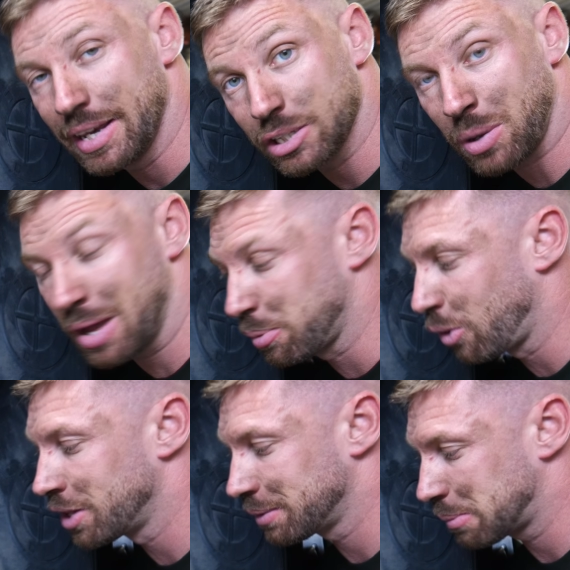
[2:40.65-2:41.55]
It's quite
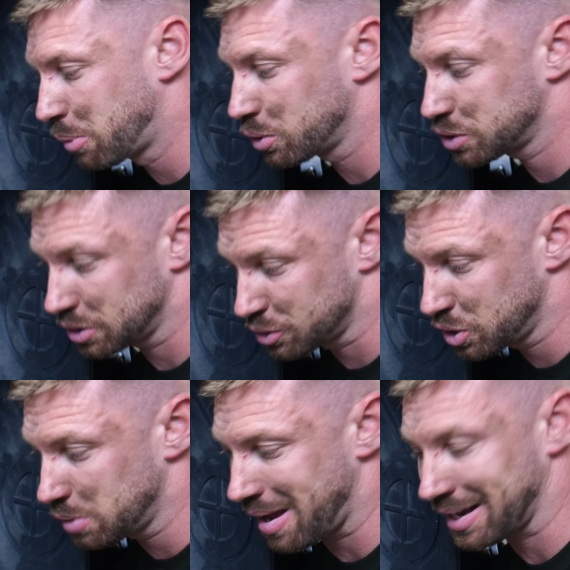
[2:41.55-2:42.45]
important that we push the
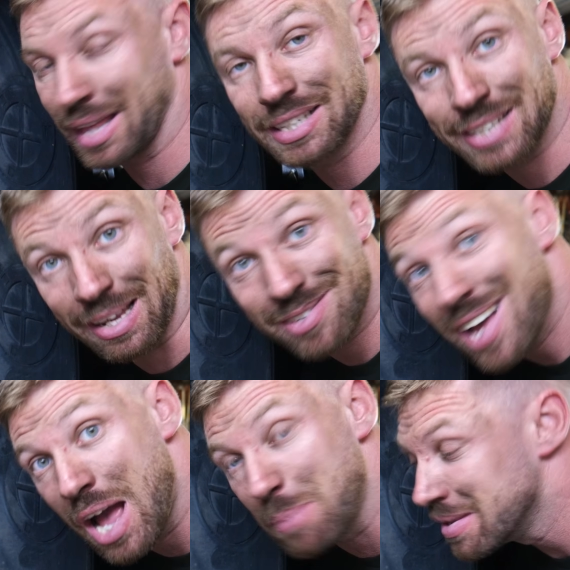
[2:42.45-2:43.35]
2 back at the same
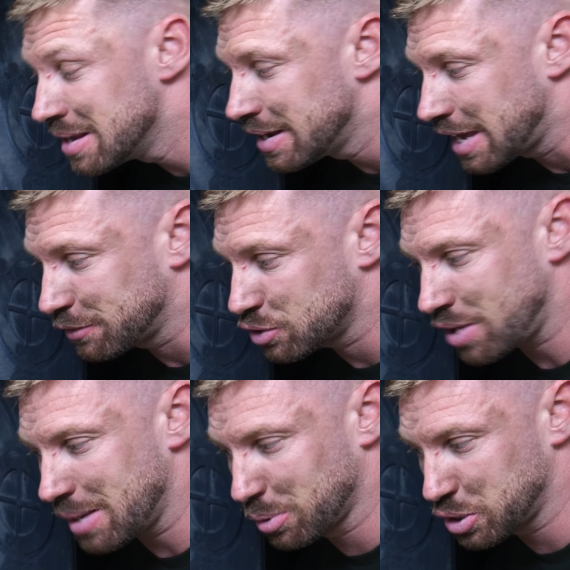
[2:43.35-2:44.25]
time. If you
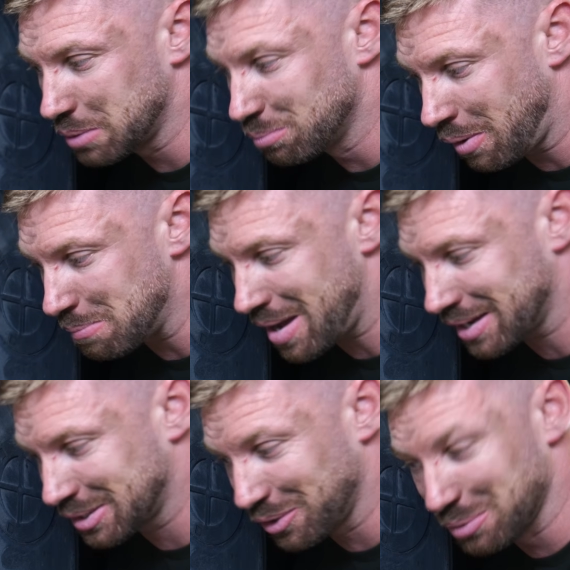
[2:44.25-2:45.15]
try pushing one
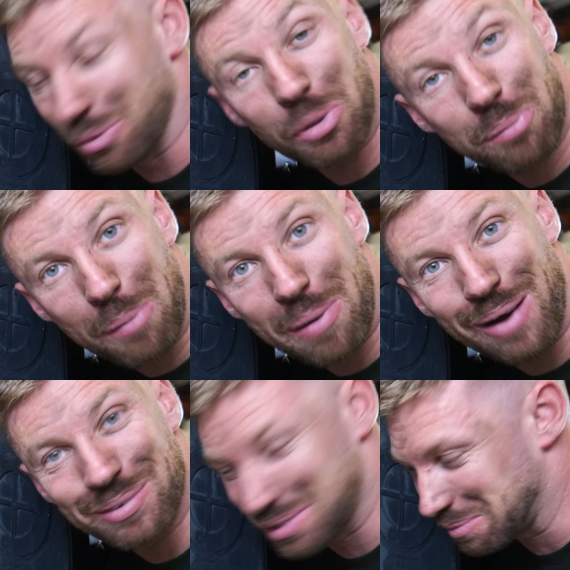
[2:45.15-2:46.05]
back, the other one will pop
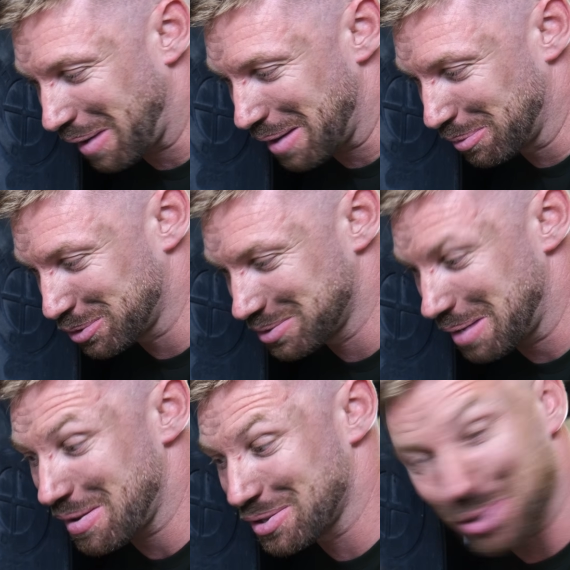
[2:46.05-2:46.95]
out, and you try push with
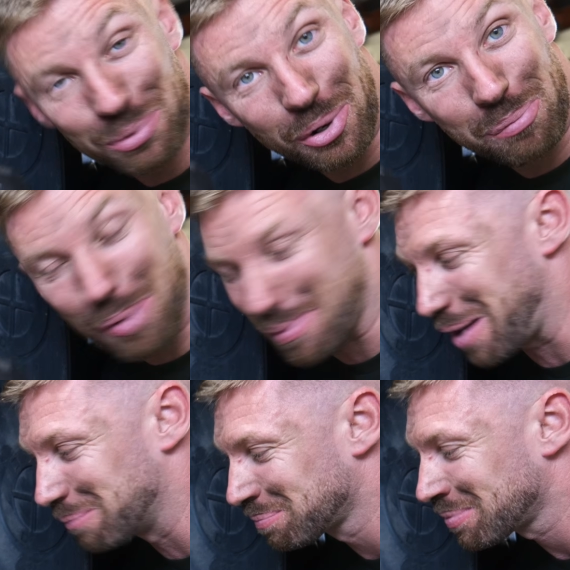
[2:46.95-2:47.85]
that back, the other one will pop
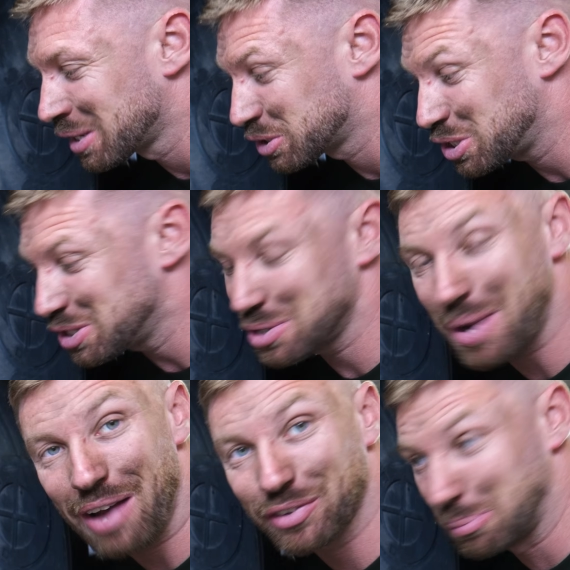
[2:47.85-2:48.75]
out. So you do
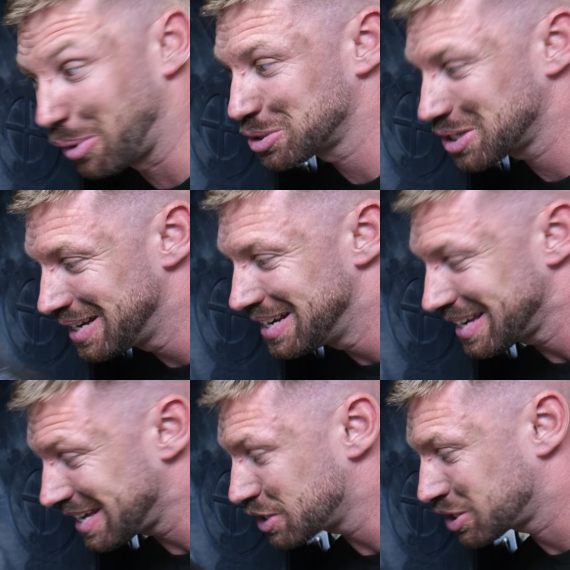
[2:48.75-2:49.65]
have to push
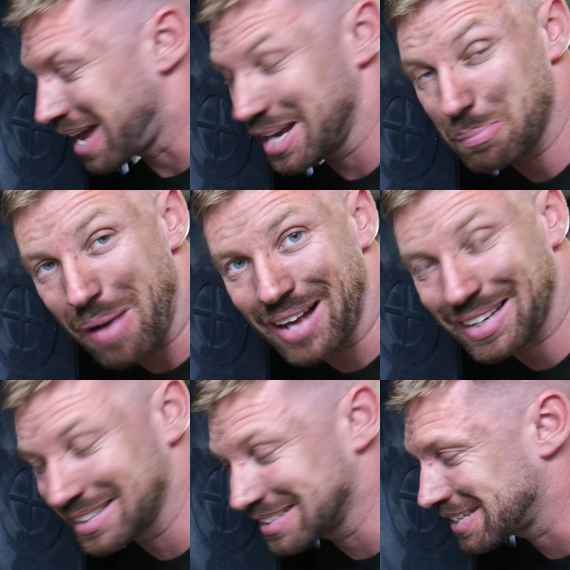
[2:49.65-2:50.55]
each side
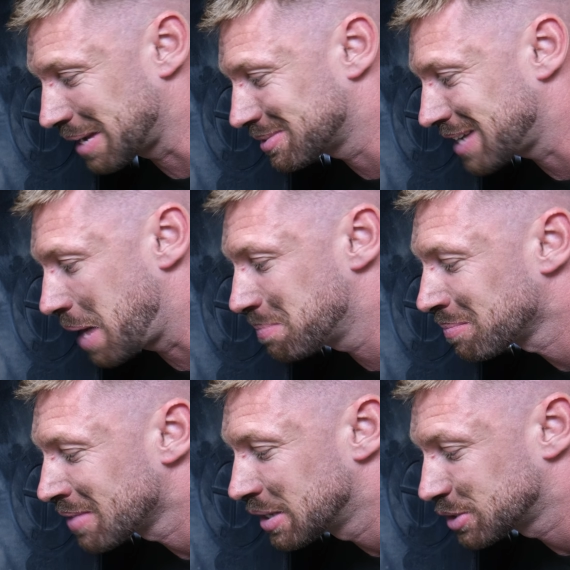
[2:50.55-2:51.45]
back at the same time.
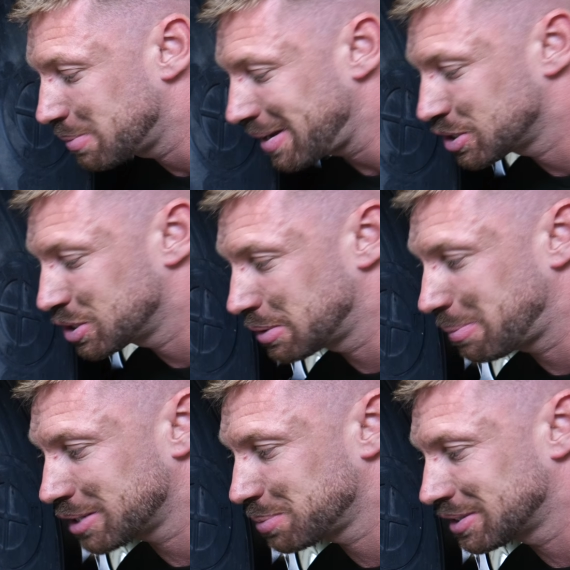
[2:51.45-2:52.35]
So the
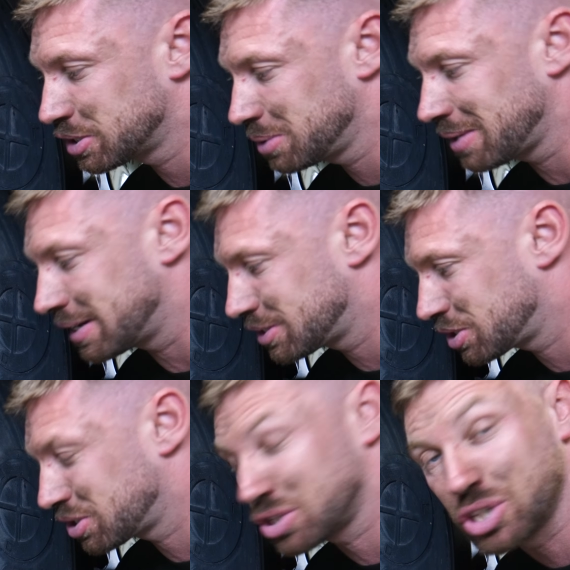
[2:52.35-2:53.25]
best way to do that is
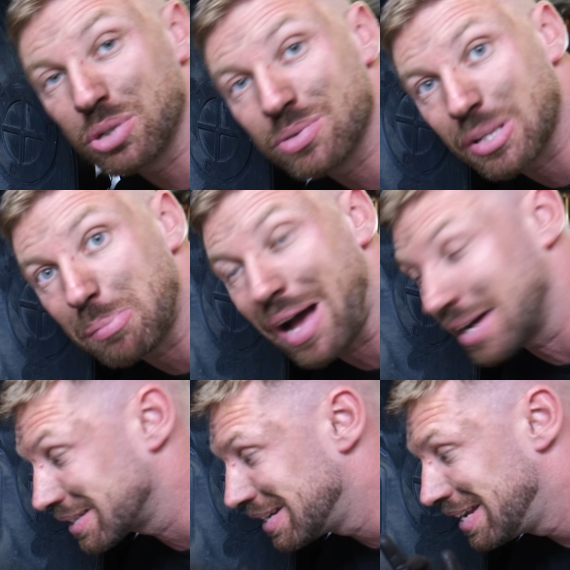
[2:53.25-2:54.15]
to just use the
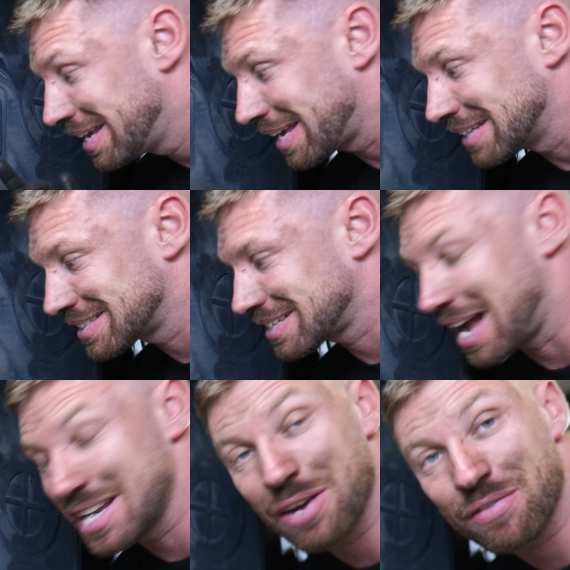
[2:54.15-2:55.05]
pad
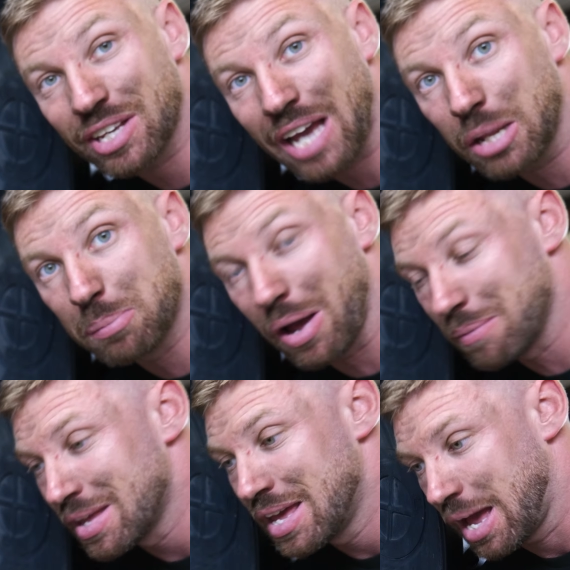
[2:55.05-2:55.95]
inside of the
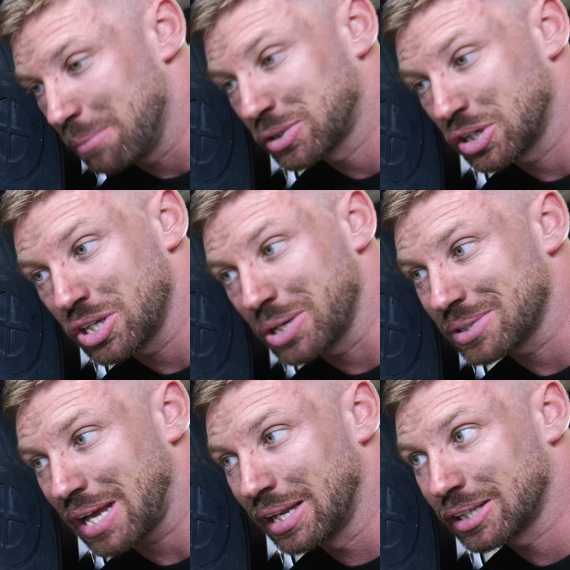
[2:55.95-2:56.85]
caliper. I'm just going to
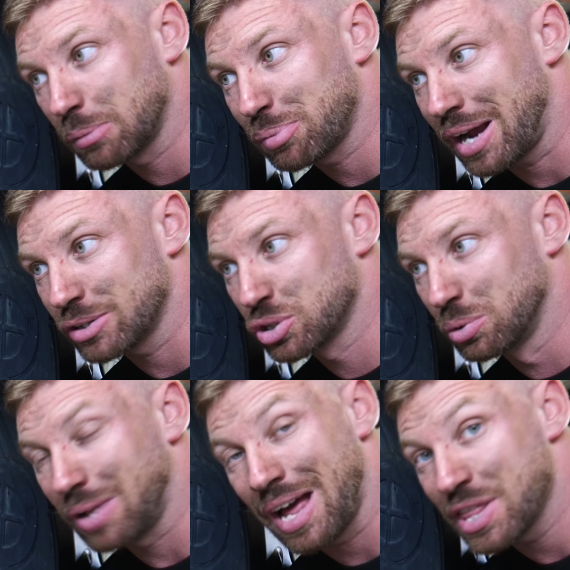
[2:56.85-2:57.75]
use a little pry
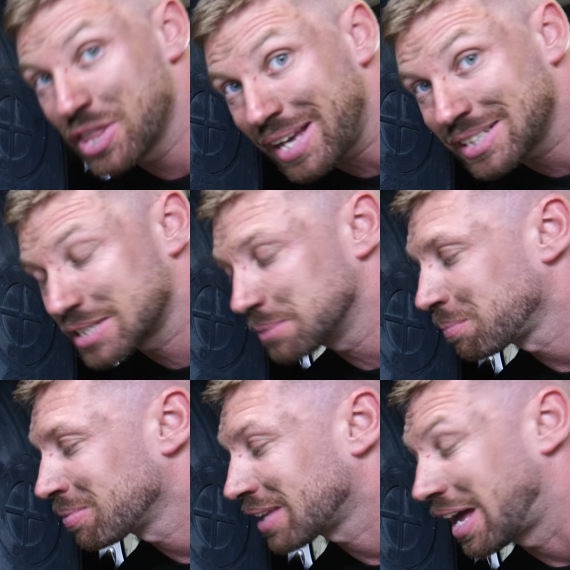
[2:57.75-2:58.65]
tool like
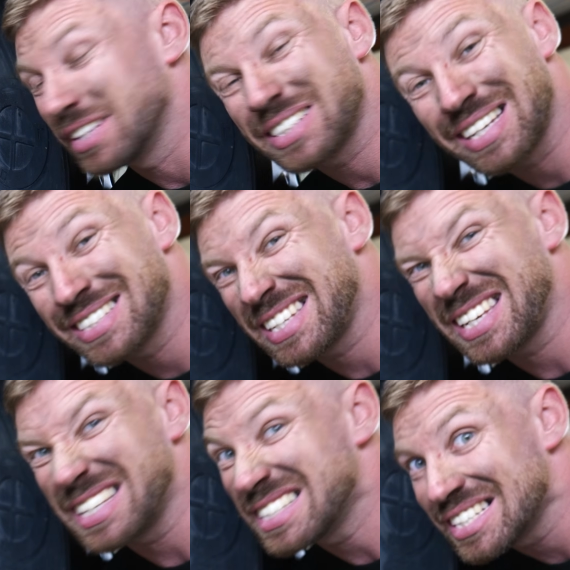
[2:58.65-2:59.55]
this, and this is the
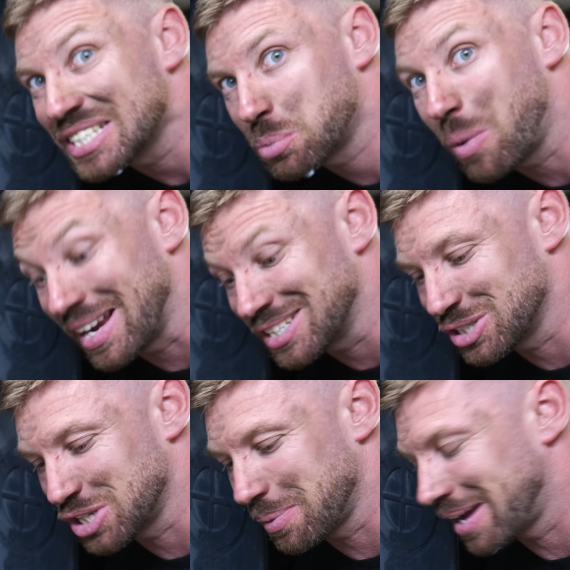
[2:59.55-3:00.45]
easiest way
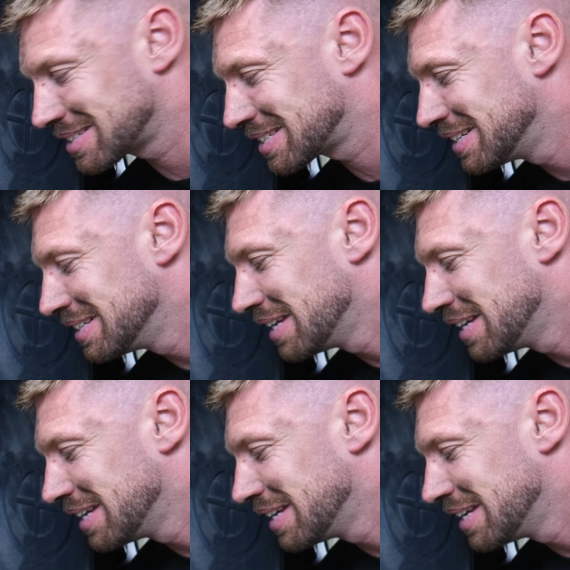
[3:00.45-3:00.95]
to do it.